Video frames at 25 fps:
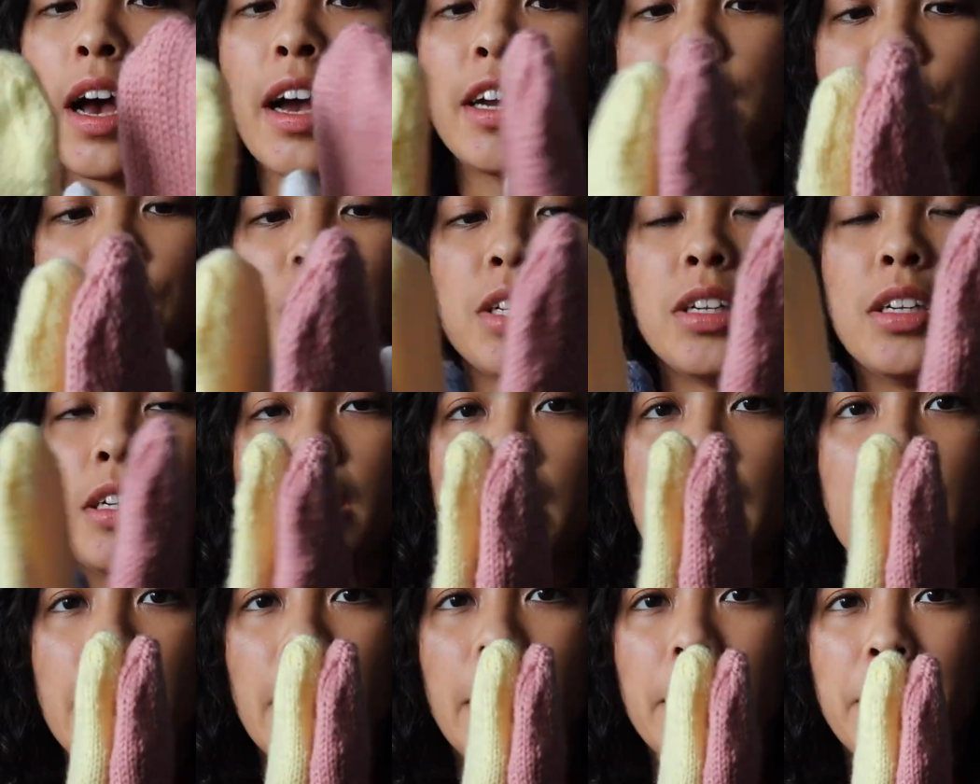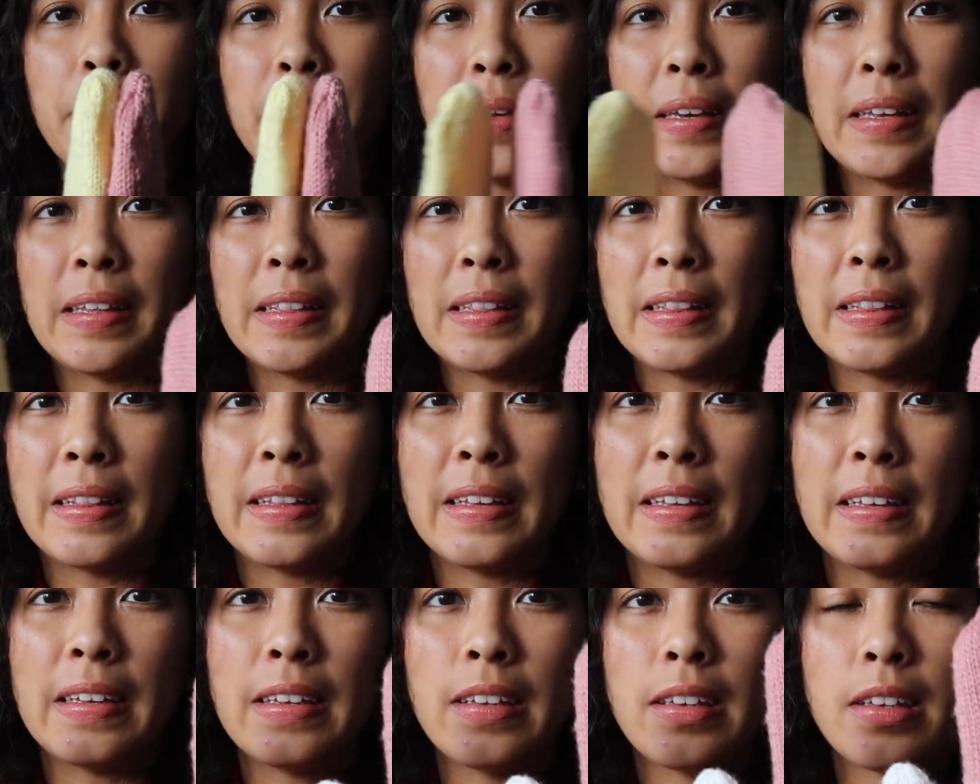I just knitted them in
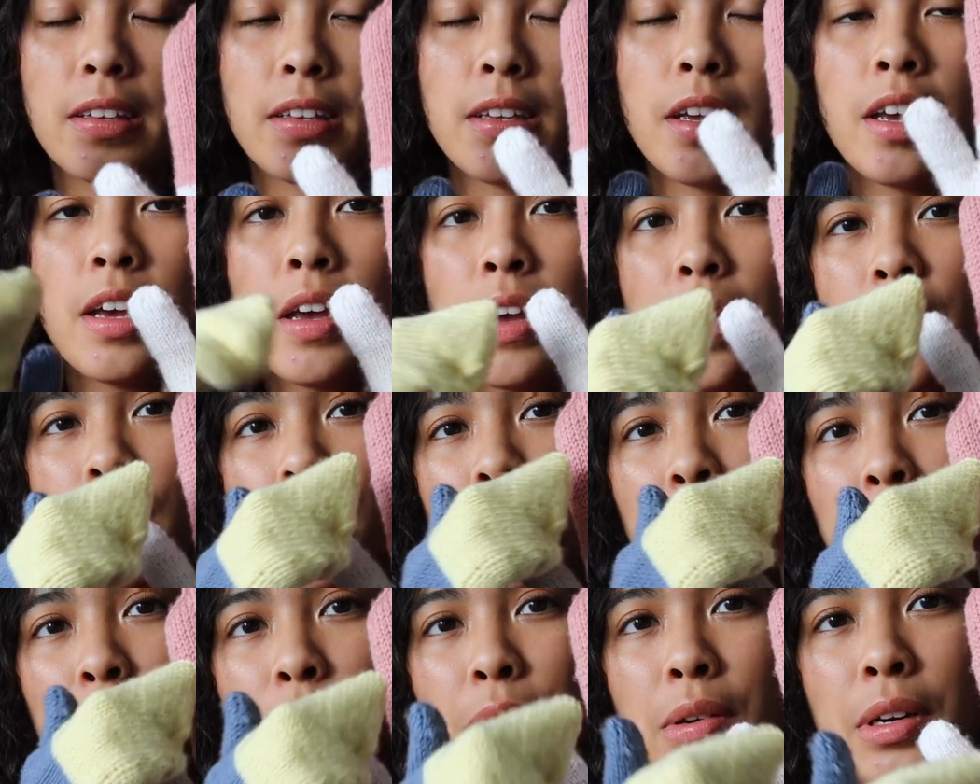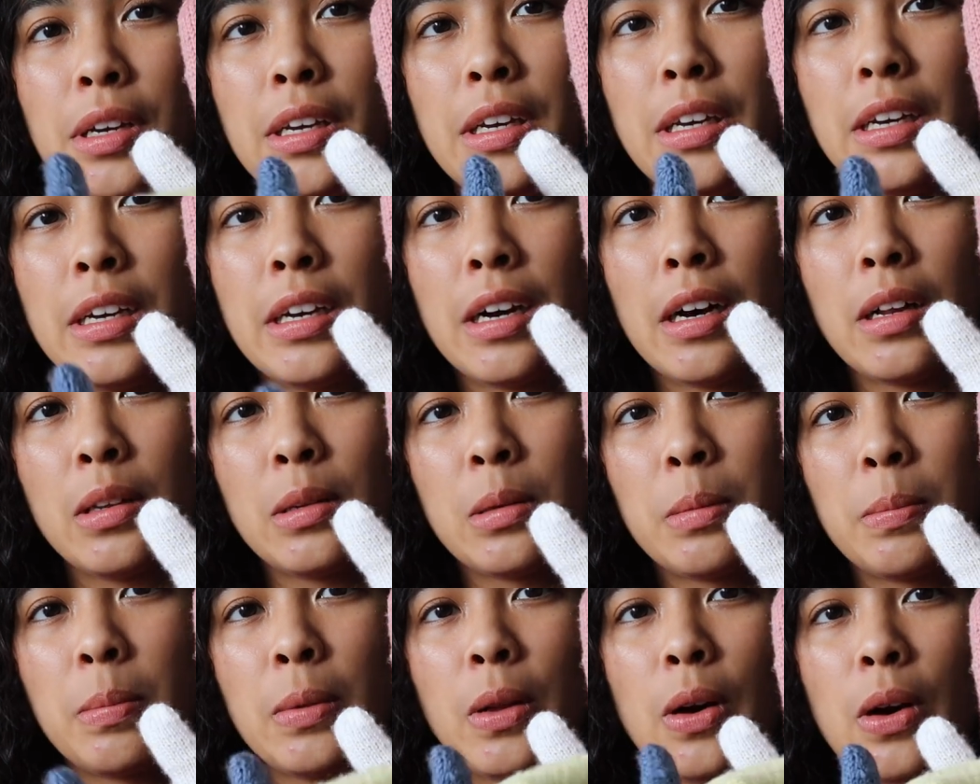these three
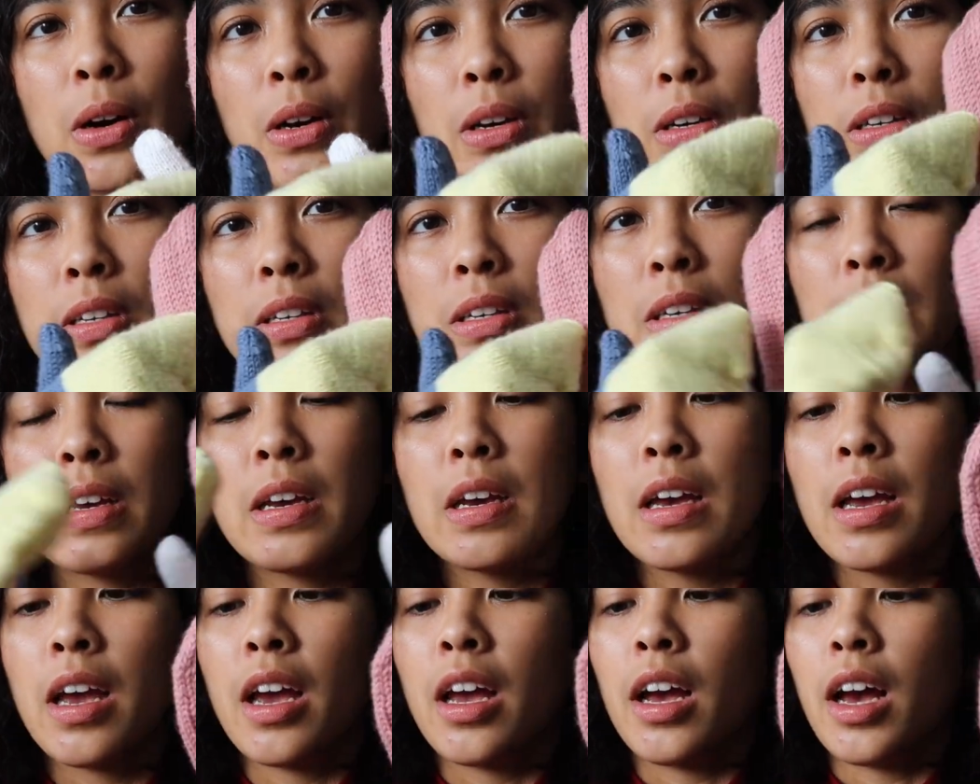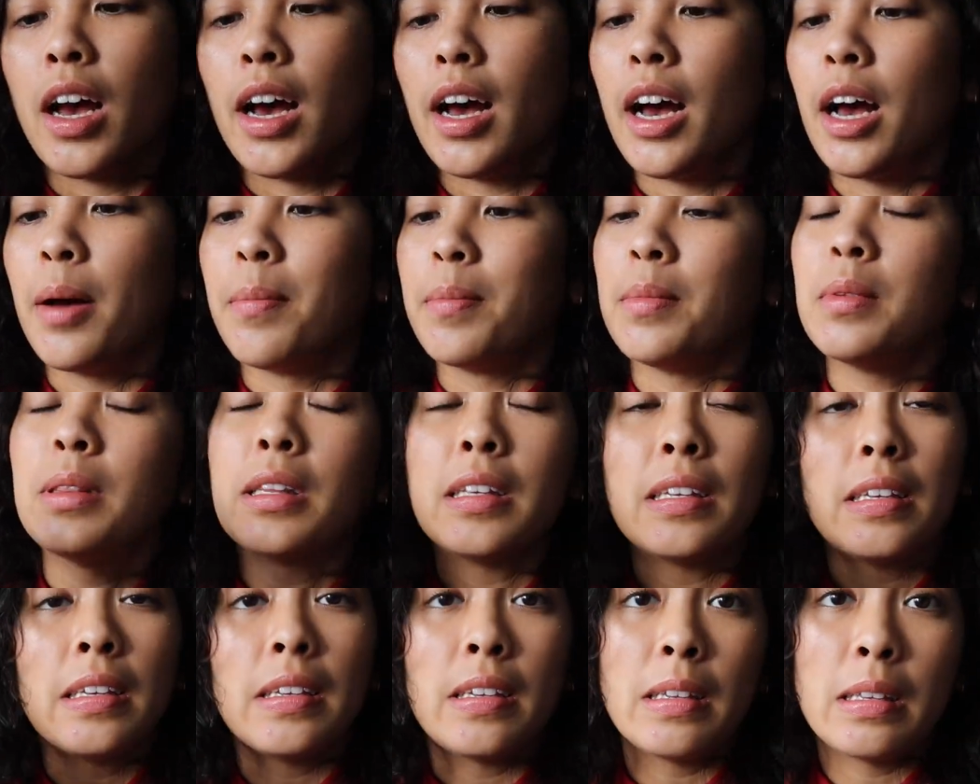color blocks um,
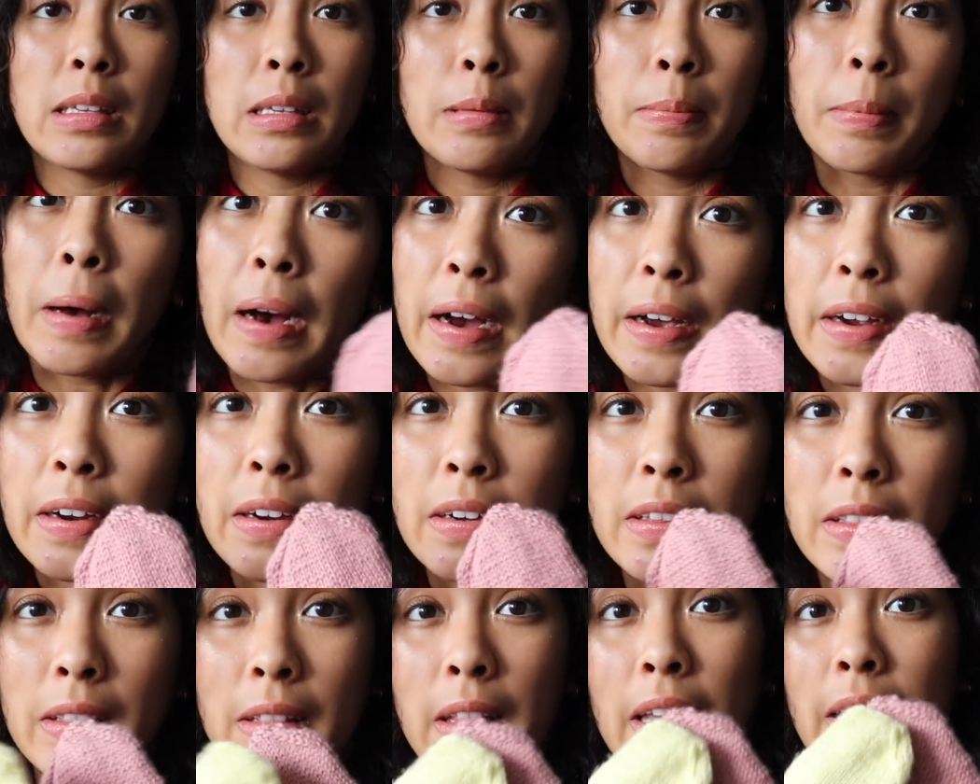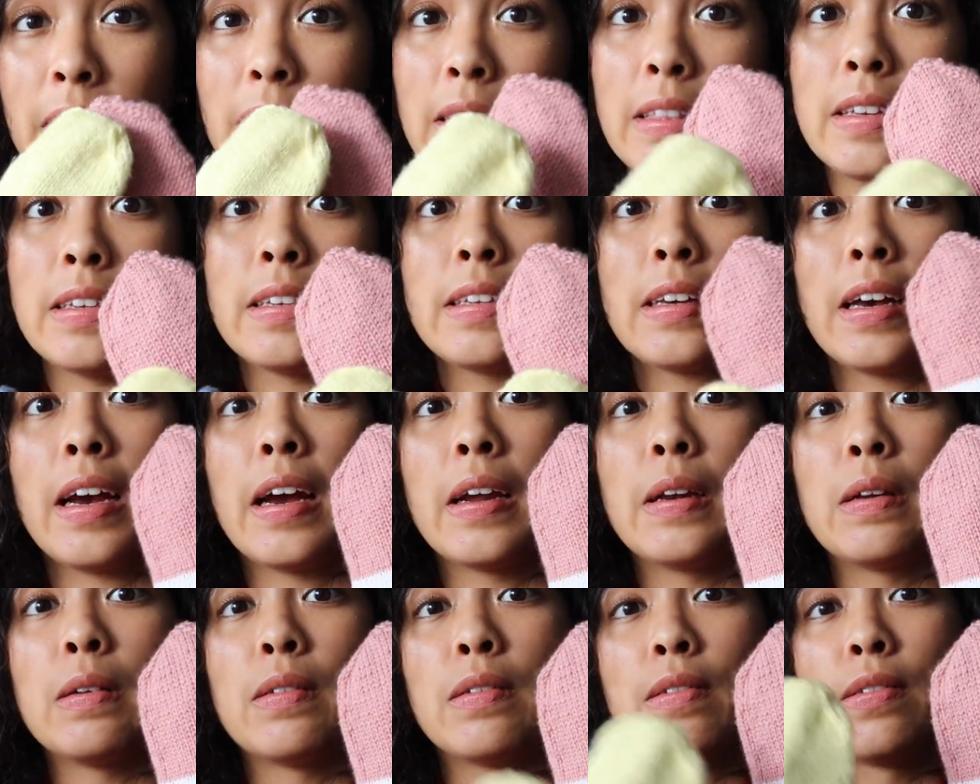this is inspired, like this
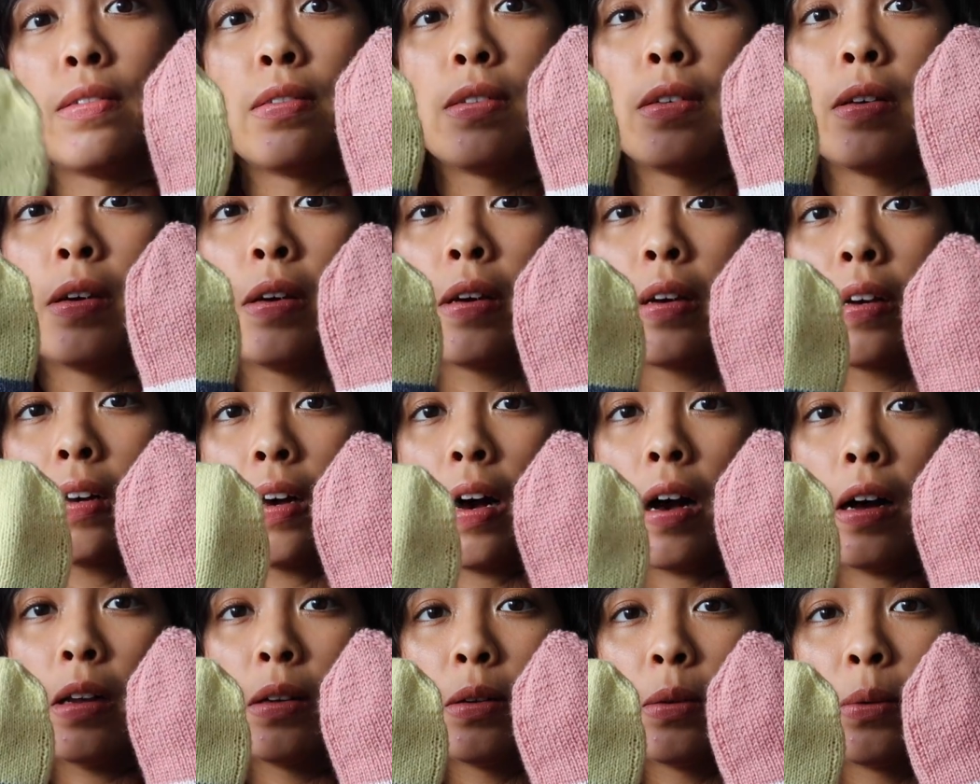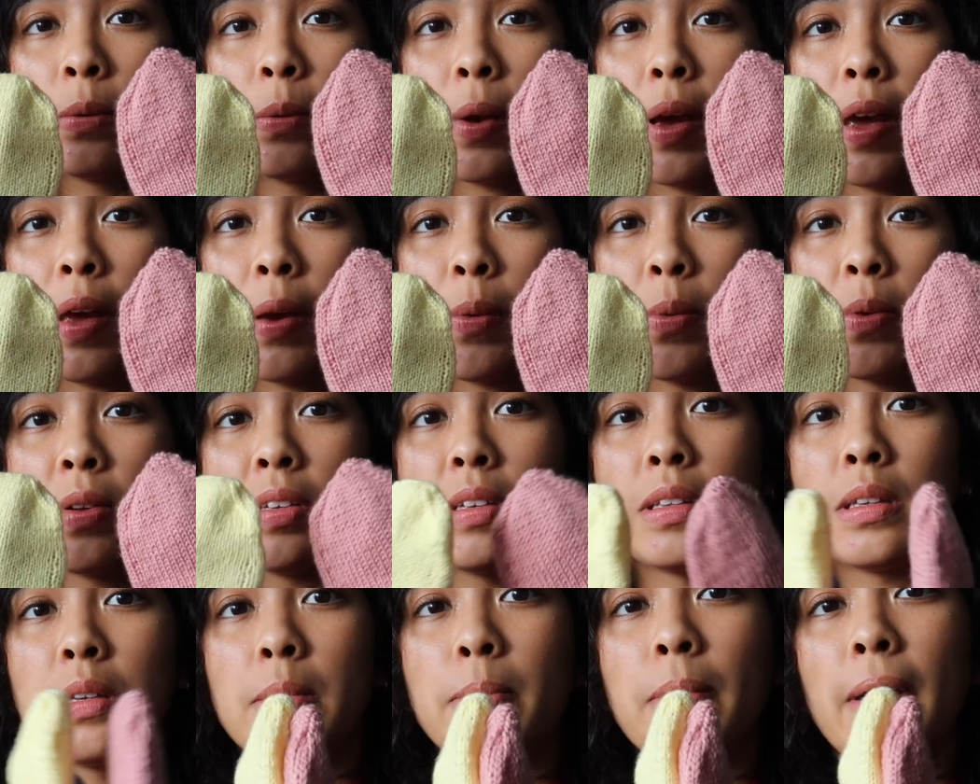kind of colorway was
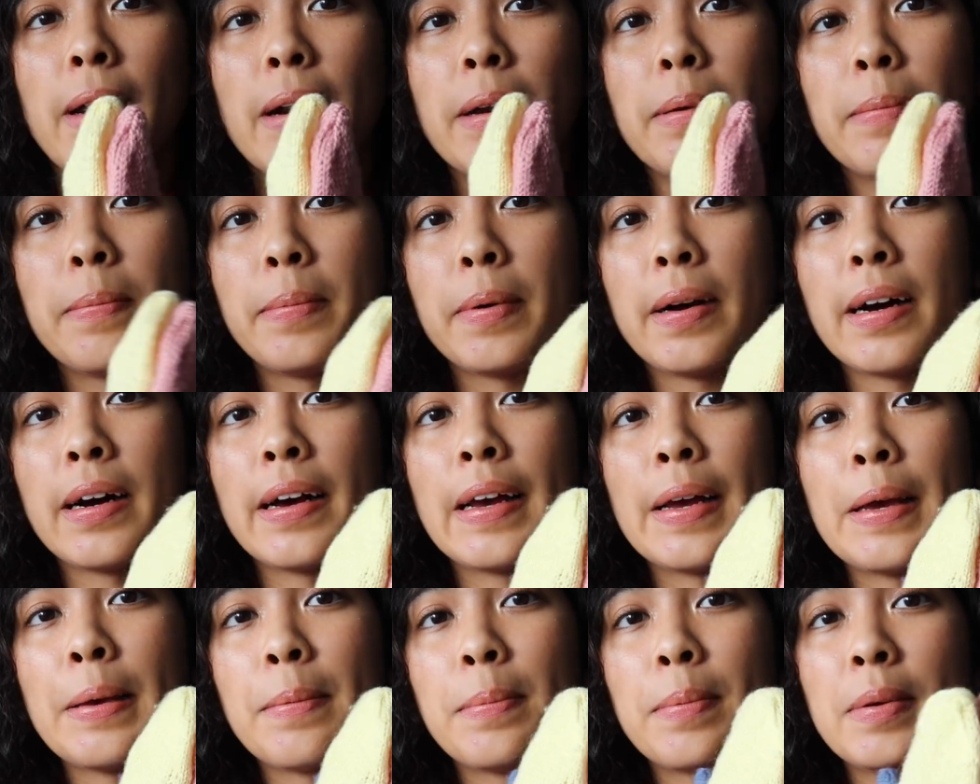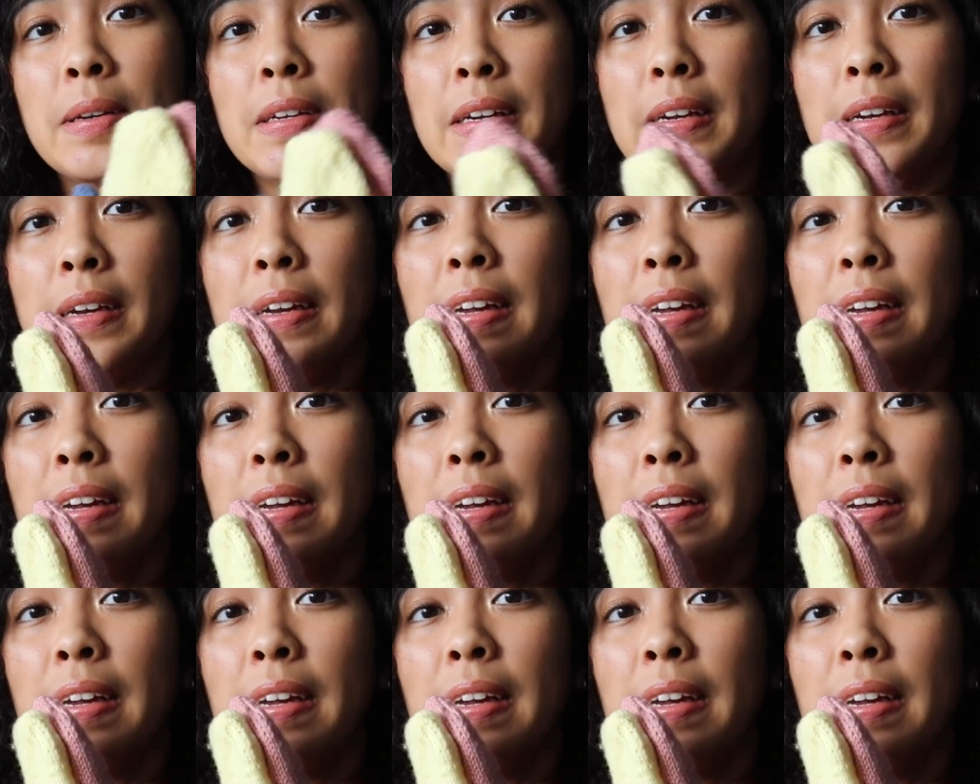inspired by Petite